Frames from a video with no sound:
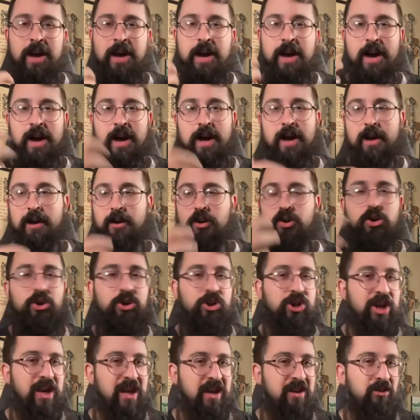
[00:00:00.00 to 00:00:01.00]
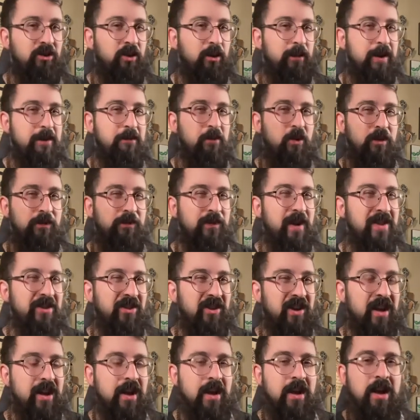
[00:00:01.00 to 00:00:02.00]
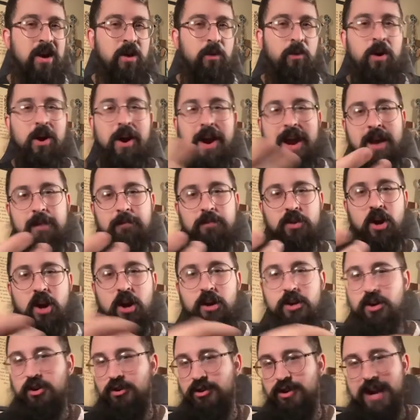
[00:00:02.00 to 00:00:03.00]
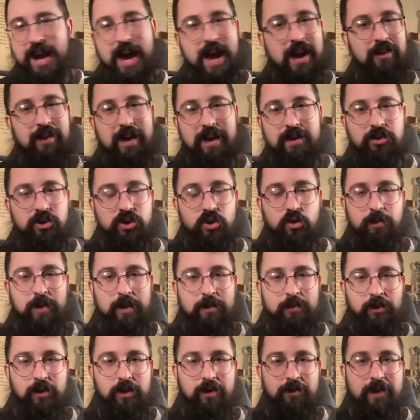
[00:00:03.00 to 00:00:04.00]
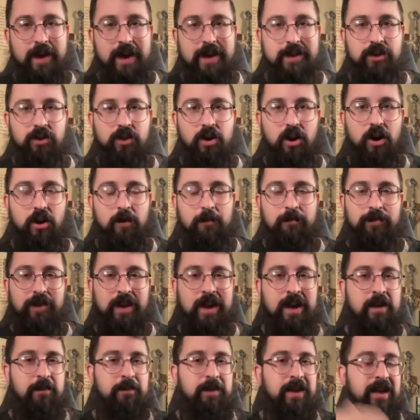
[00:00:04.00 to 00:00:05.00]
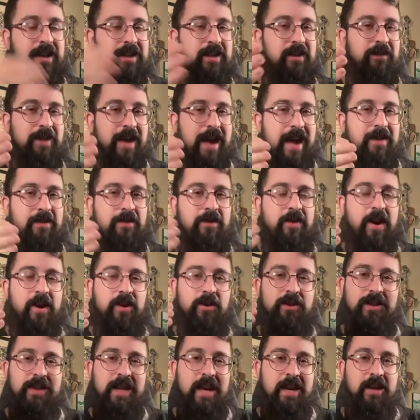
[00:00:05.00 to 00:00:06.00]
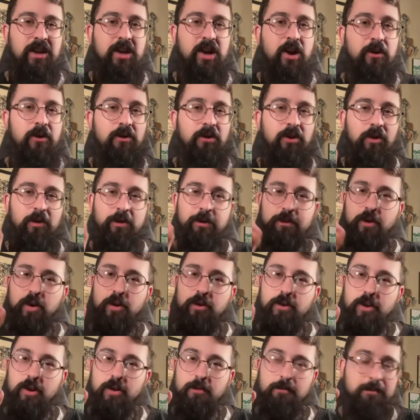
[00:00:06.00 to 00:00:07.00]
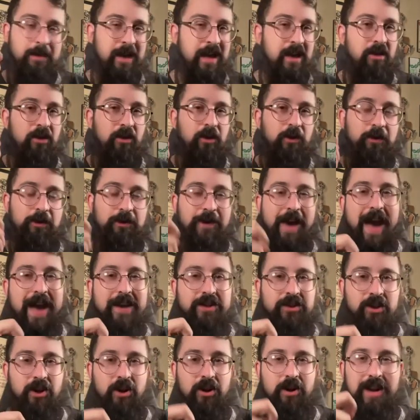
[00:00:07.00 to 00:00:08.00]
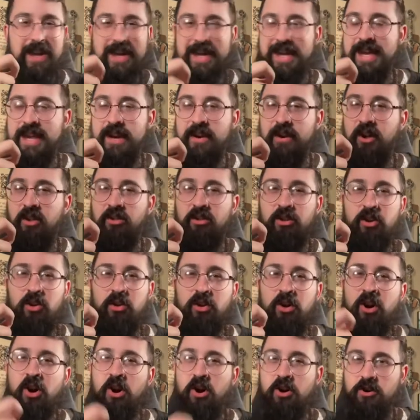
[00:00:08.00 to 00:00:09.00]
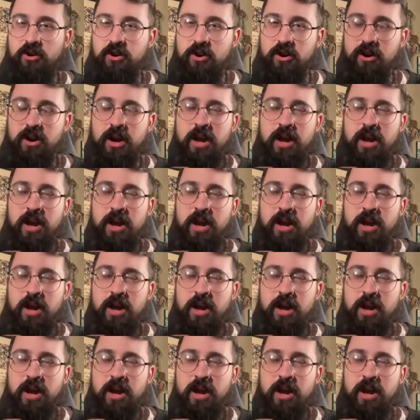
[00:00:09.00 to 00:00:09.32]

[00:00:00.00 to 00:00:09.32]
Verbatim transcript: uh, cushiony, a little bit more friendly. Where Guard, you're not allowed to shoot people in the face at all, and because of that, theirs tend to go a little further, be a little faster, hit a little harder.